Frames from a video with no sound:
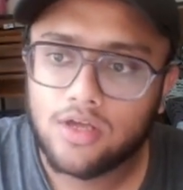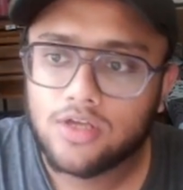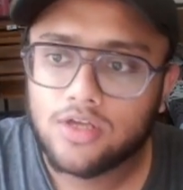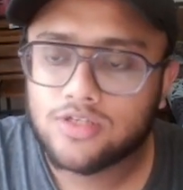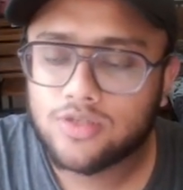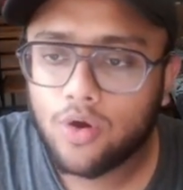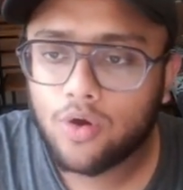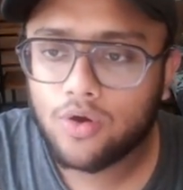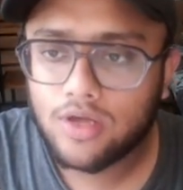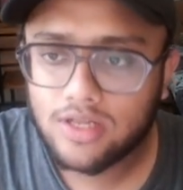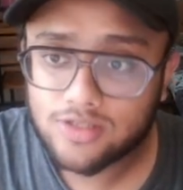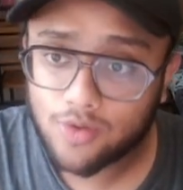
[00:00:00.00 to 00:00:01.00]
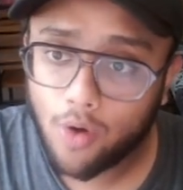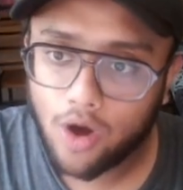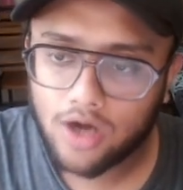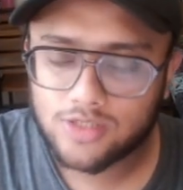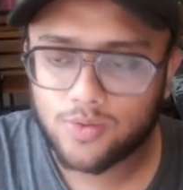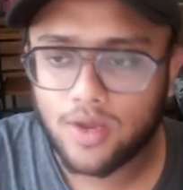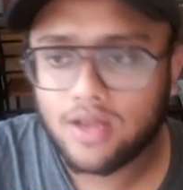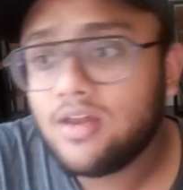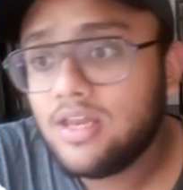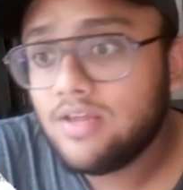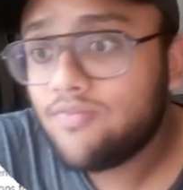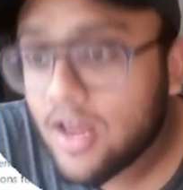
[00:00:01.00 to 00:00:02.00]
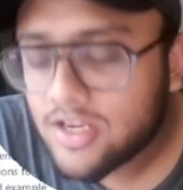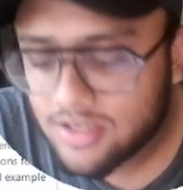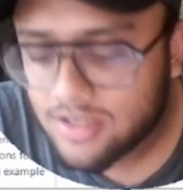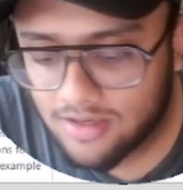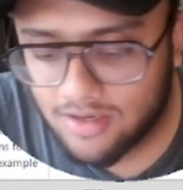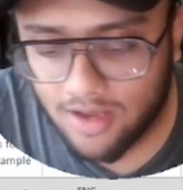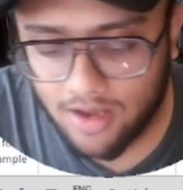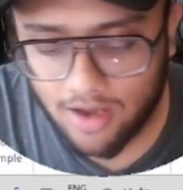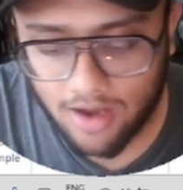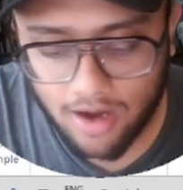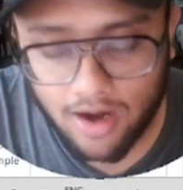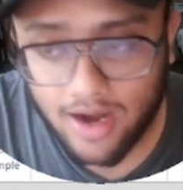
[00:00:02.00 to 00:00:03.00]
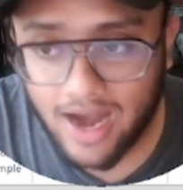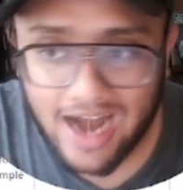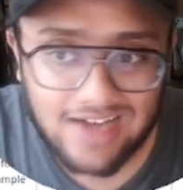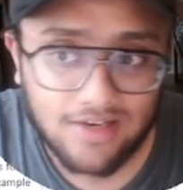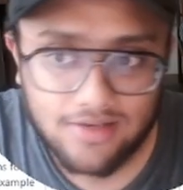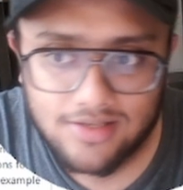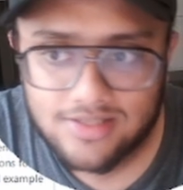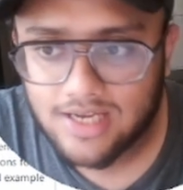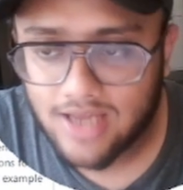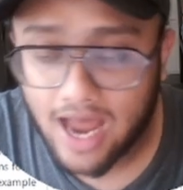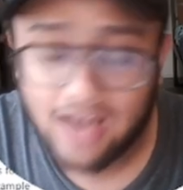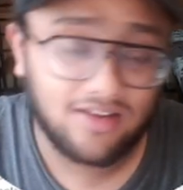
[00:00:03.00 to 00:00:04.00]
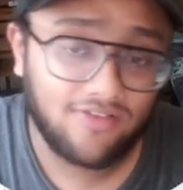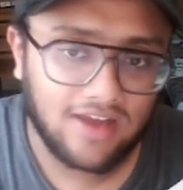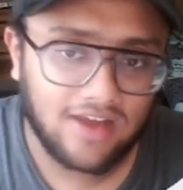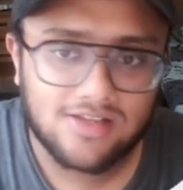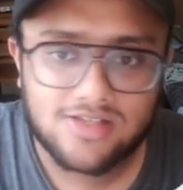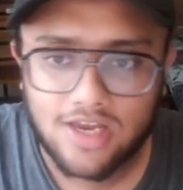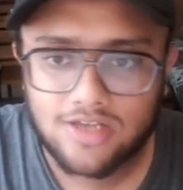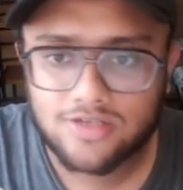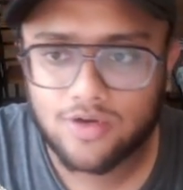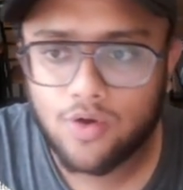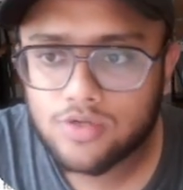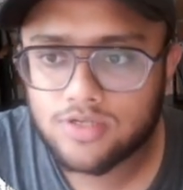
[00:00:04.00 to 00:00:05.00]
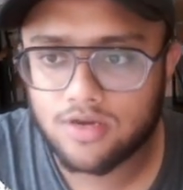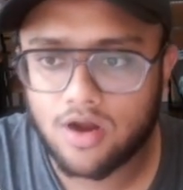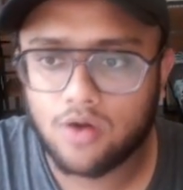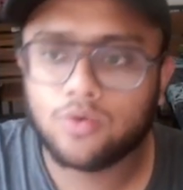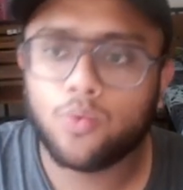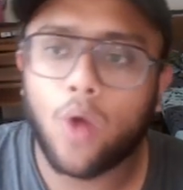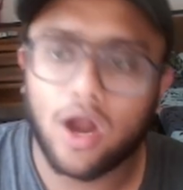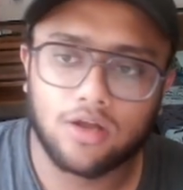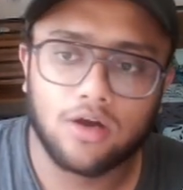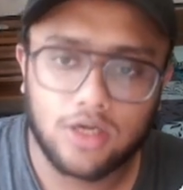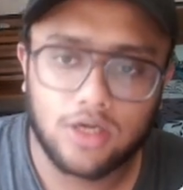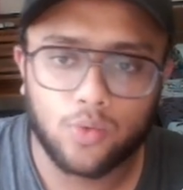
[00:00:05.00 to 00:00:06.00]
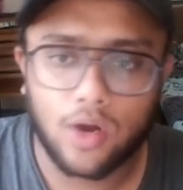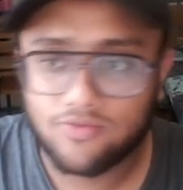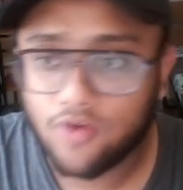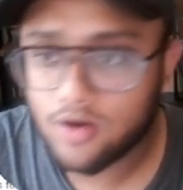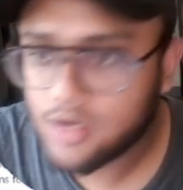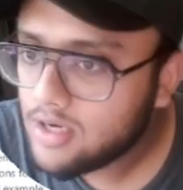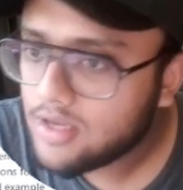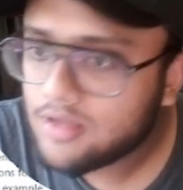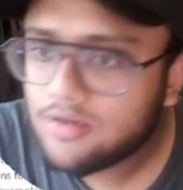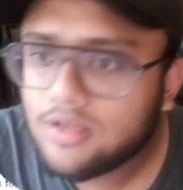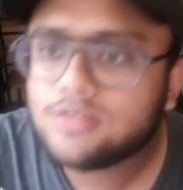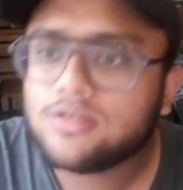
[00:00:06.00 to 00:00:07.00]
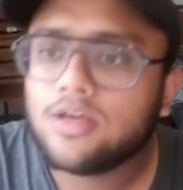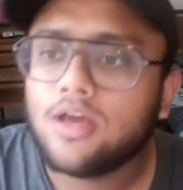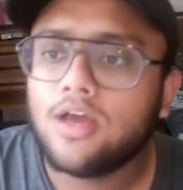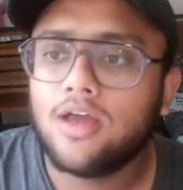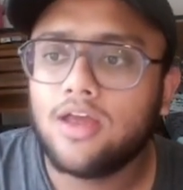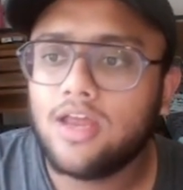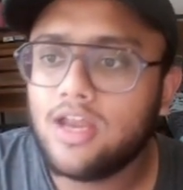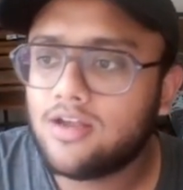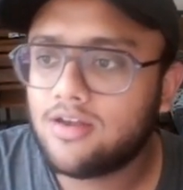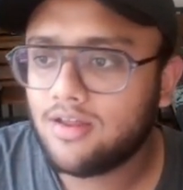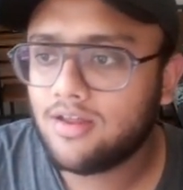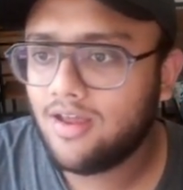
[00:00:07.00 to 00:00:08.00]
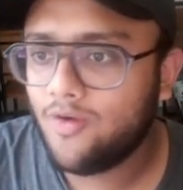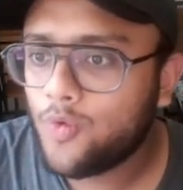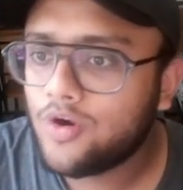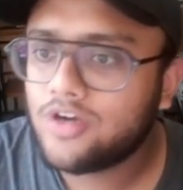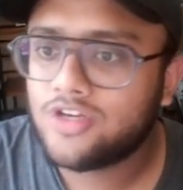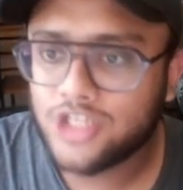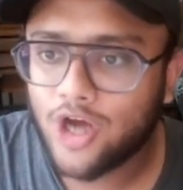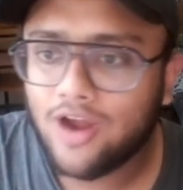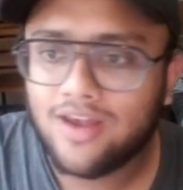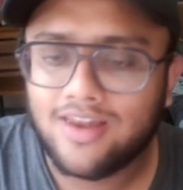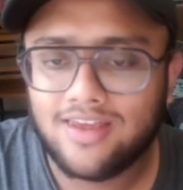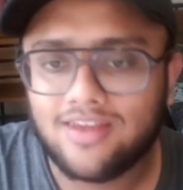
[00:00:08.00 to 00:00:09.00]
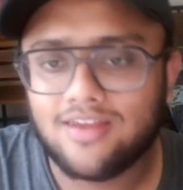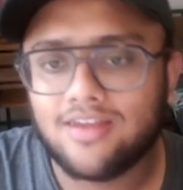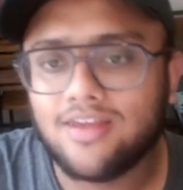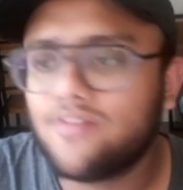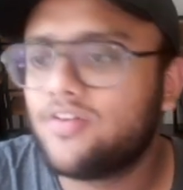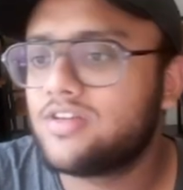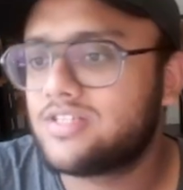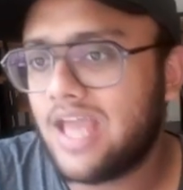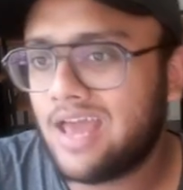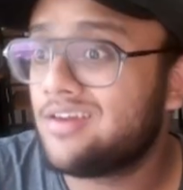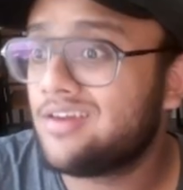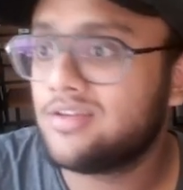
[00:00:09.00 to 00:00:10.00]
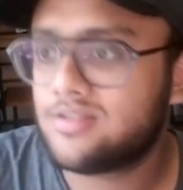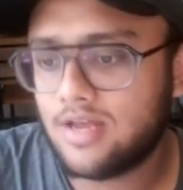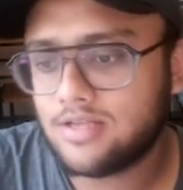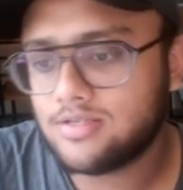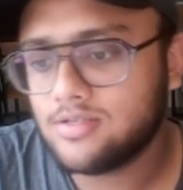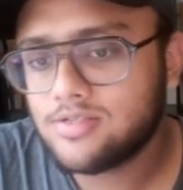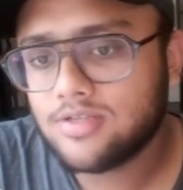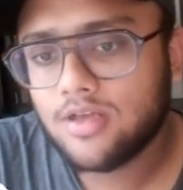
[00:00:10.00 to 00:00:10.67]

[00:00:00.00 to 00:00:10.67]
So in squats, where the knee flexion at the final stage goes around 130 to 140 degrees, it would surely give us the erroneous results.